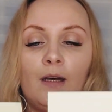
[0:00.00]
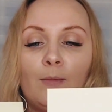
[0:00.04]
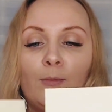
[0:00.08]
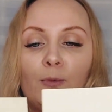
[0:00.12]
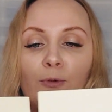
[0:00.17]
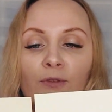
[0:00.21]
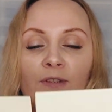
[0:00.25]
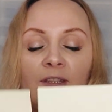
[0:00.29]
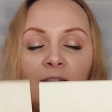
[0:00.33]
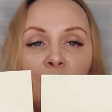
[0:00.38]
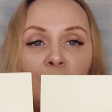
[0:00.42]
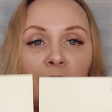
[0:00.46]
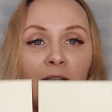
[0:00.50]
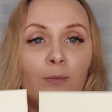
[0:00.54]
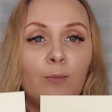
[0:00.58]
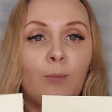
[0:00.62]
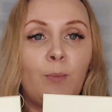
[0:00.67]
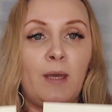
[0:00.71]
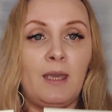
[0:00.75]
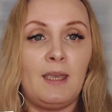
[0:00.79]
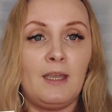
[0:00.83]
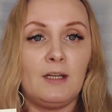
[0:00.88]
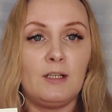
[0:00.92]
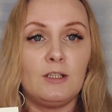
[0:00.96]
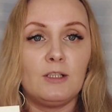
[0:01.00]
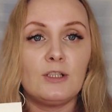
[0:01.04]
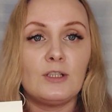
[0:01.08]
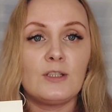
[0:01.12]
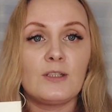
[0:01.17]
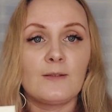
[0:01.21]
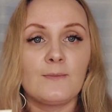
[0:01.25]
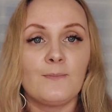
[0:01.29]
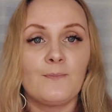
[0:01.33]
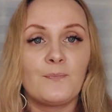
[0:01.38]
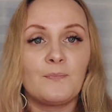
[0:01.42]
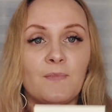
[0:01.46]
put them in
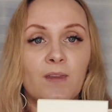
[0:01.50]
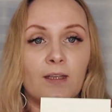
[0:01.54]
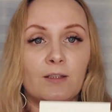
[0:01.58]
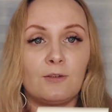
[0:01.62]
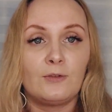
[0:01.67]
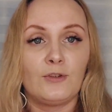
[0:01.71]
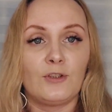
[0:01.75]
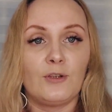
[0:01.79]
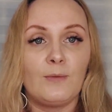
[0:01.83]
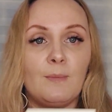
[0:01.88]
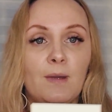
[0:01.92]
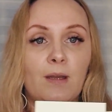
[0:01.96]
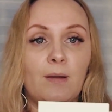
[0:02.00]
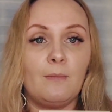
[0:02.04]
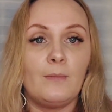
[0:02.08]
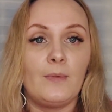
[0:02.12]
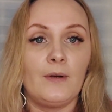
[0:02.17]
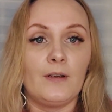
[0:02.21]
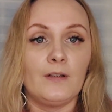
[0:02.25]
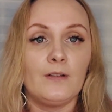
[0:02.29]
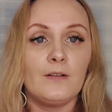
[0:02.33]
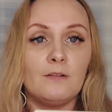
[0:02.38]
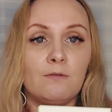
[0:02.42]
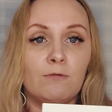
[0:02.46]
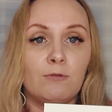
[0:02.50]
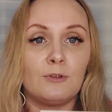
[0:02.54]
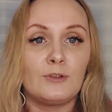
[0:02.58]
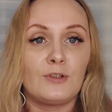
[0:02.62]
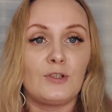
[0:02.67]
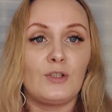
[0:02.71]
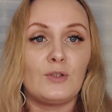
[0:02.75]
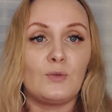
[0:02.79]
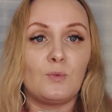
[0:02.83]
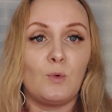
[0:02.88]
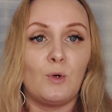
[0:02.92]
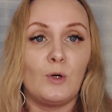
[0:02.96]
pairs to remember what
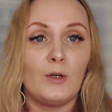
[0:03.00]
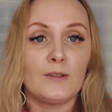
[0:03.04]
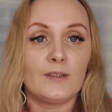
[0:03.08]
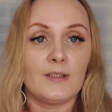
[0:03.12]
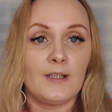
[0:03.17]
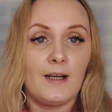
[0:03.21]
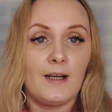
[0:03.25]
is what,